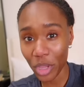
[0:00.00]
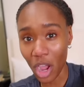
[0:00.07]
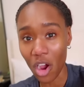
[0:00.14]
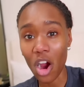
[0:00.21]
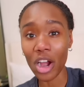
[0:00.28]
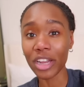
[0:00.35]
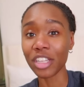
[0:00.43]

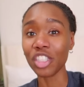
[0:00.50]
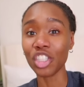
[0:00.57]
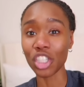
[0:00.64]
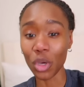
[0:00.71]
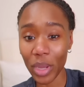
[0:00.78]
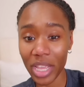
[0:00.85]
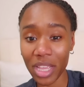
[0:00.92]
y'all are
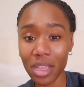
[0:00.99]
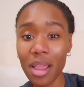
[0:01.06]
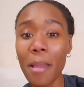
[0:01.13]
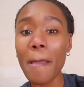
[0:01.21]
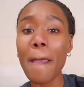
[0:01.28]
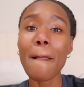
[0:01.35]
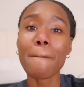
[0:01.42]
enjoying
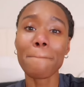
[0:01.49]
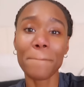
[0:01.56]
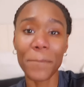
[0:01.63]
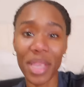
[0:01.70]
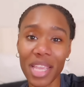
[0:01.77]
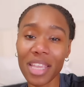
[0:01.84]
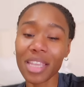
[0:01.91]

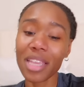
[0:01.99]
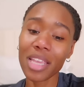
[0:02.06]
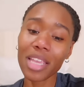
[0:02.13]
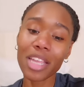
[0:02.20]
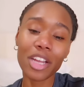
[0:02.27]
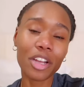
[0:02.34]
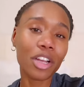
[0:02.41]
being
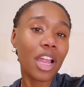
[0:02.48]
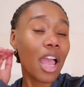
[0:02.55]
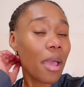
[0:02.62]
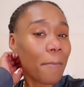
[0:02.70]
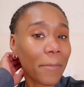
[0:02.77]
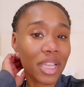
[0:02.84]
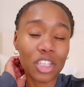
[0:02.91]
here.
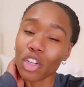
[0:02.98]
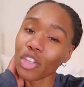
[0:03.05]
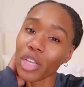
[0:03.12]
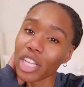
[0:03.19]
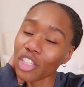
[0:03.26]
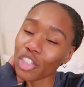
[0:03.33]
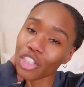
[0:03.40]
Make sure
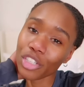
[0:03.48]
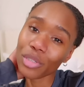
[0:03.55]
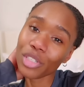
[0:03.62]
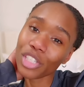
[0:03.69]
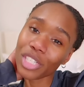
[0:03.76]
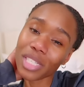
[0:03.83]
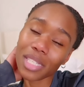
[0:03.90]
you
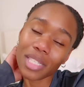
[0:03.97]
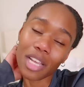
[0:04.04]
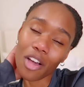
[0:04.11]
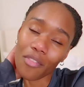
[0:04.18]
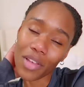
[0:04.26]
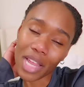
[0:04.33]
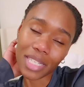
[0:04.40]
introduce
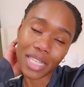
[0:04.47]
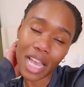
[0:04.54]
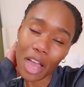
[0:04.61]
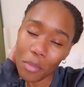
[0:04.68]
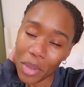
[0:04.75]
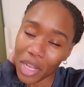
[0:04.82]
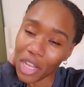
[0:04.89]
yourself
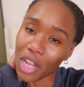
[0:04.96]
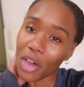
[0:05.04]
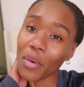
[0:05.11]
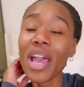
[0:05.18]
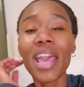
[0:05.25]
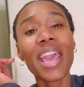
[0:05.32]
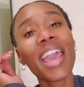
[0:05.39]
down
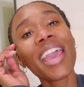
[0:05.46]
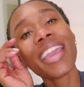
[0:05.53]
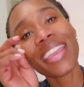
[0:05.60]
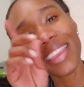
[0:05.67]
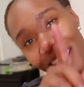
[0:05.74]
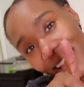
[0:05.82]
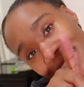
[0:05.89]
below.
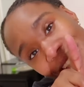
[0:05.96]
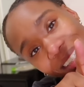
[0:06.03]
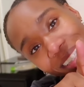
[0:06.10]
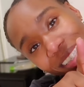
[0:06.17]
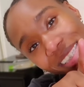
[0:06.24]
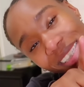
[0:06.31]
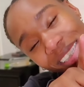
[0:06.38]
And
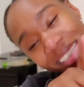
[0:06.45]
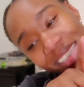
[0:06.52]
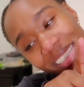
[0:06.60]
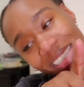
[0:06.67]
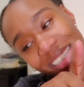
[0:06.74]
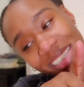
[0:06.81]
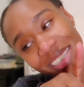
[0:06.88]
guess,
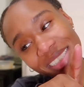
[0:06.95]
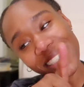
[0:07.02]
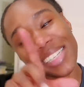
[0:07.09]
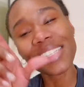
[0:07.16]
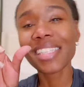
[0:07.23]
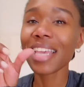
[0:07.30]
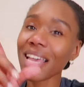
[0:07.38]

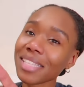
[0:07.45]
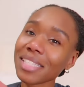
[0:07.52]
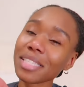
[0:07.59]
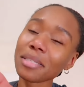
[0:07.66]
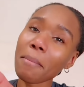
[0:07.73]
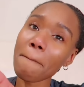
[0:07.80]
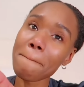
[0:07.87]
just guess.